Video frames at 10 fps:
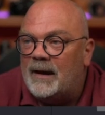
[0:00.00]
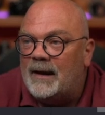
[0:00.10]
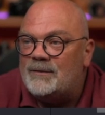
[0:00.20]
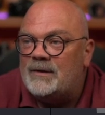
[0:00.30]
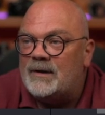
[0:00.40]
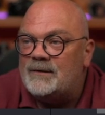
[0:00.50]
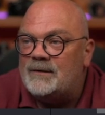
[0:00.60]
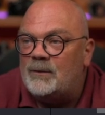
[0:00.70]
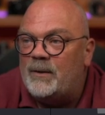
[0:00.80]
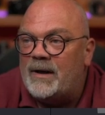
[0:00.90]
As you can
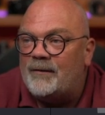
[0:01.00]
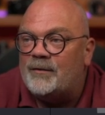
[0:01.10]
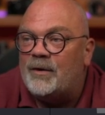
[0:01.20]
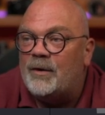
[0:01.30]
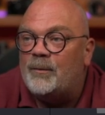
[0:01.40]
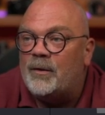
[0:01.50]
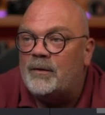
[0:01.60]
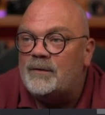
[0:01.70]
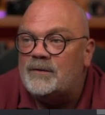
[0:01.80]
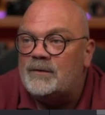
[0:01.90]
see, we have
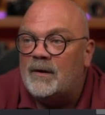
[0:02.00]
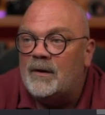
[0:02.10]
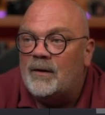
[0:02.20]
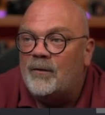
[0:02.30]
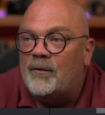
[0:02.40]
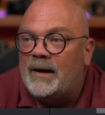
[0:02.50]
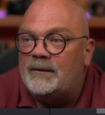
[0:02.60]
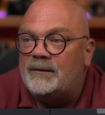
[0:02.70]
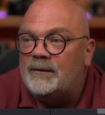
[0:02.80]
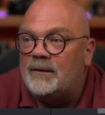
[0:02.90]
numbers,
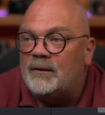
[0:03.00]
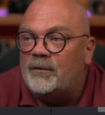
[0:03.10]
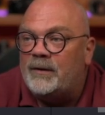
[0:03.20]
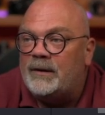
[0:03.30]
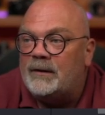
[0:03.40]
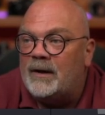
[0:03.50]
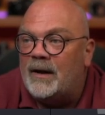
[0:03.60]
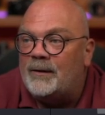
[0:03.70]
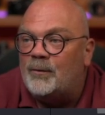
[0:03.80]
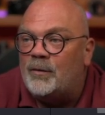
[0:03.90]
red, green,
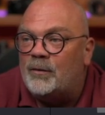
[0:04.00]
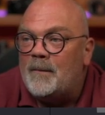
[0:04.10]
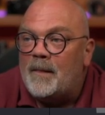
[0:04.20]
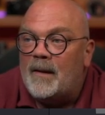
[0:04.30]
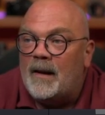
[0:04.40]
and blue.